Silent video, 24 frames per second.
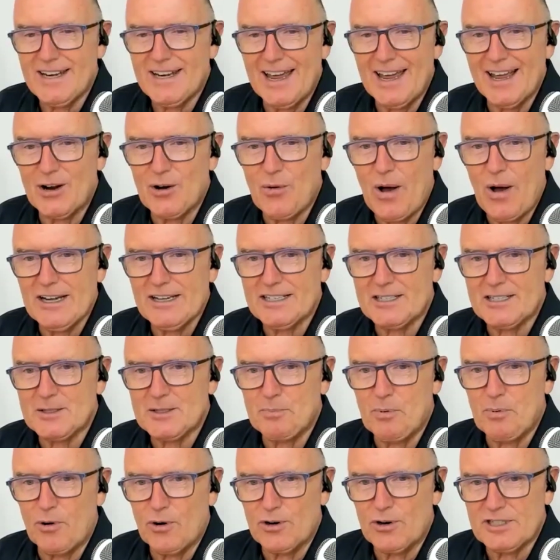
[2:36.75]
a
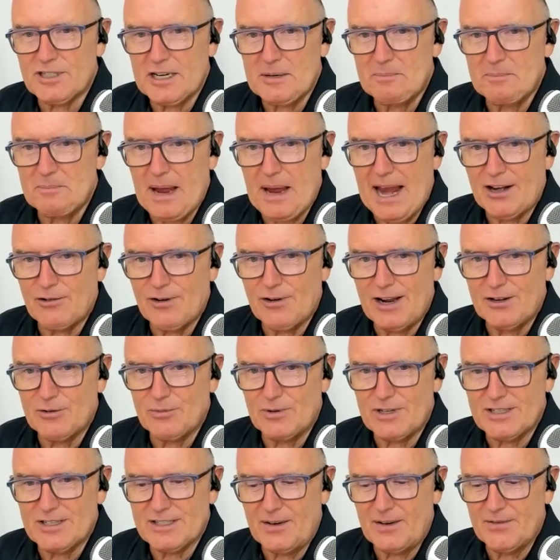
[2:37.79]
sporting background,
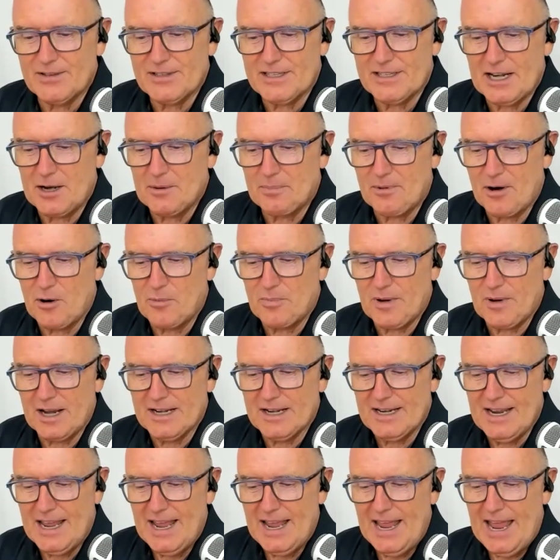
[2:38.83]
which is obviously
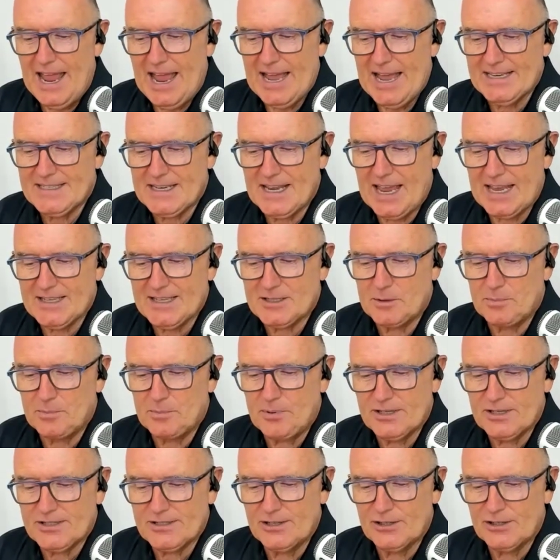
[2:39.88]
appropriate as a
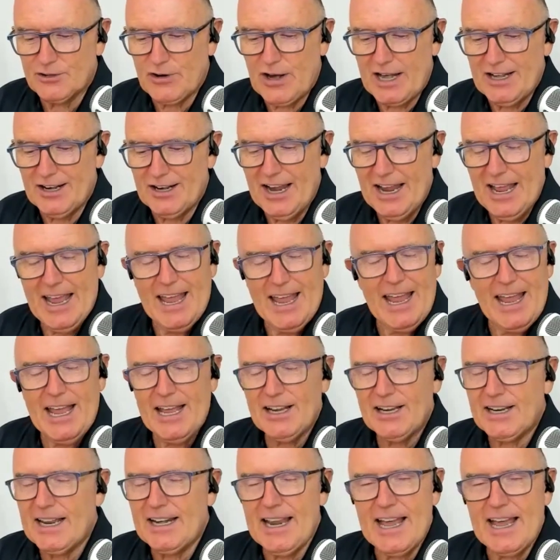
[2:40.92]
personal trainer.
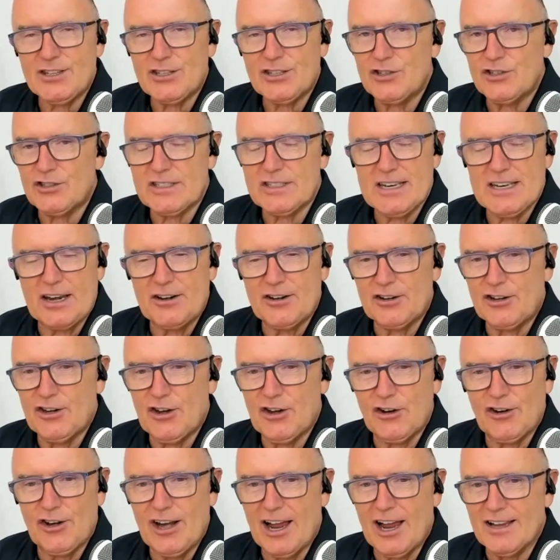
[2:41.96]
Can I ask you, just out of
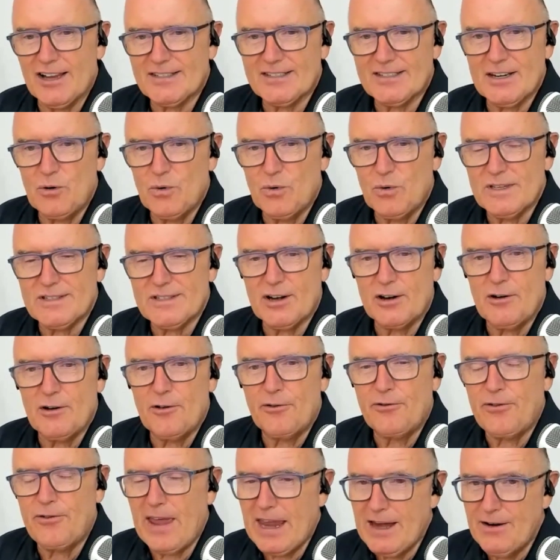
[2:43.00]
curiosity, was there a
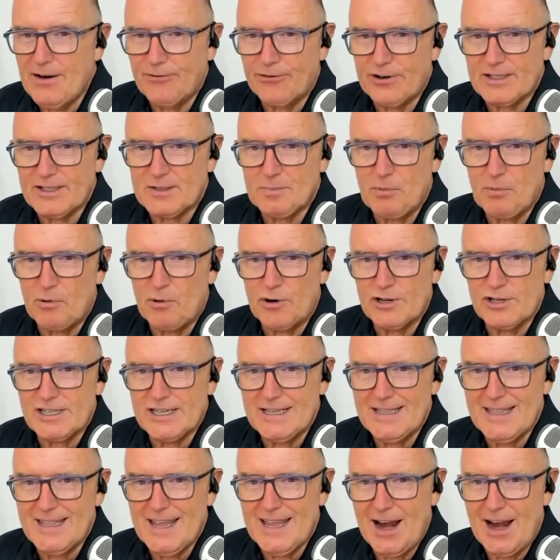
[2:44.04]
favorite sport
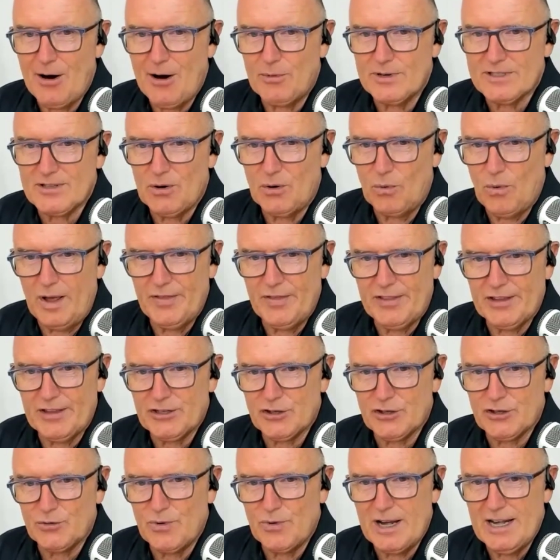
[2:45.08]
in there? Was there one that
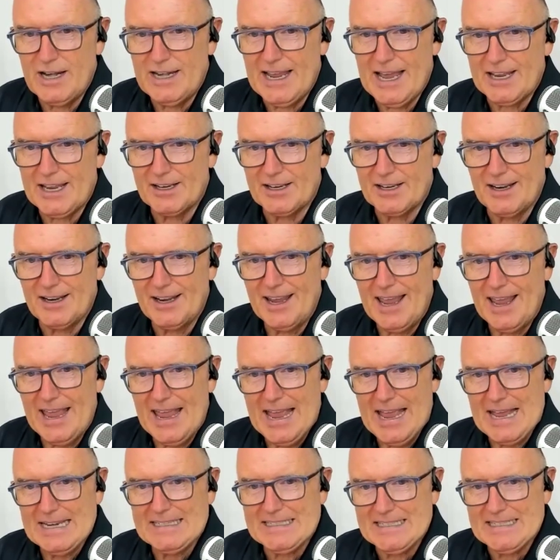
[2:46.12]
you really had a
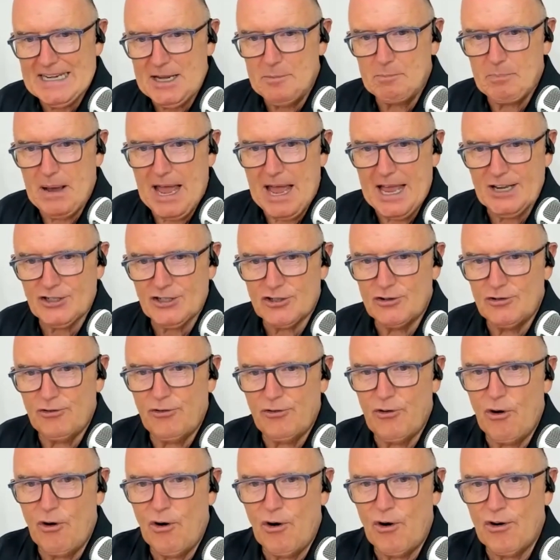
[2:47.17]
deep passion
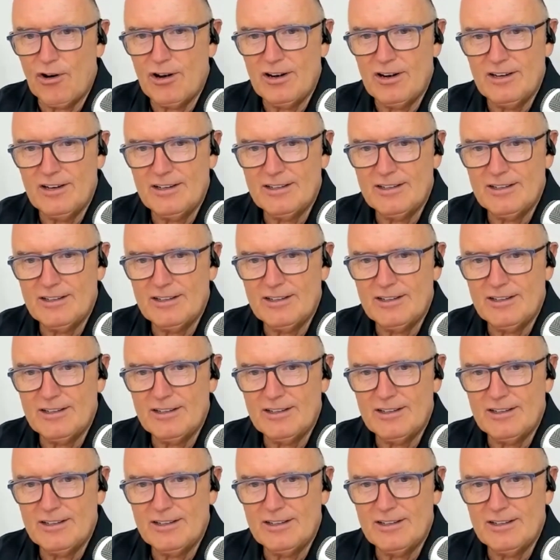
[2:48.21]
for?